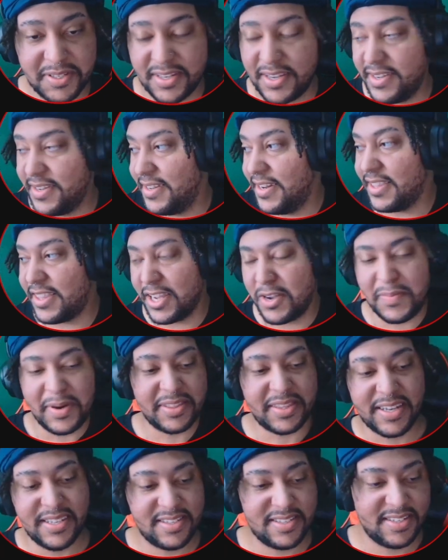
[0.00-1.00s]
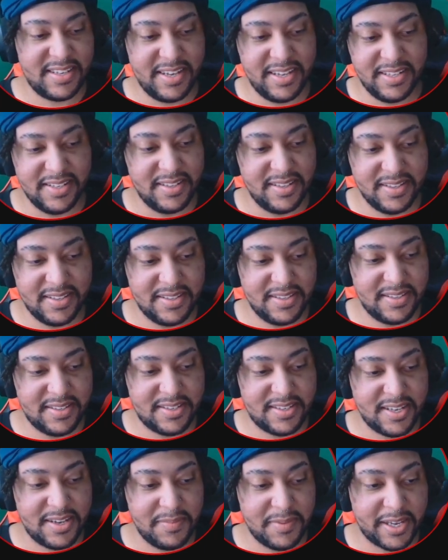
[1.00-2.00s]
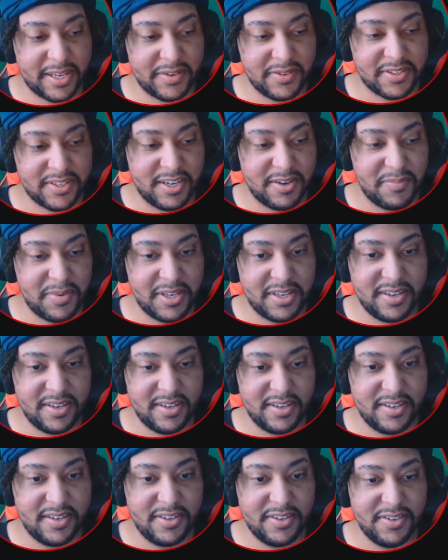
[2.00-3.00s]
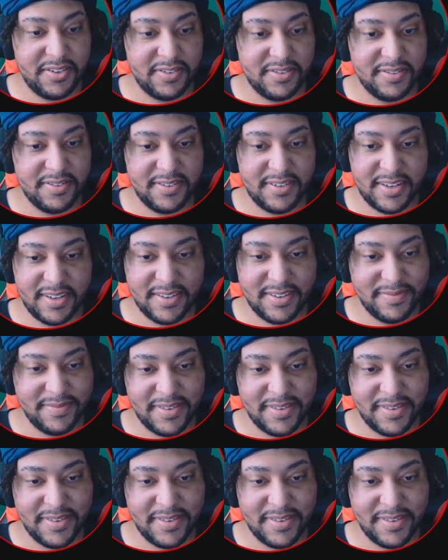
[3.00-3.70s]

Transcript: to say nothing about that scene seemed like it was gonna be good, dude.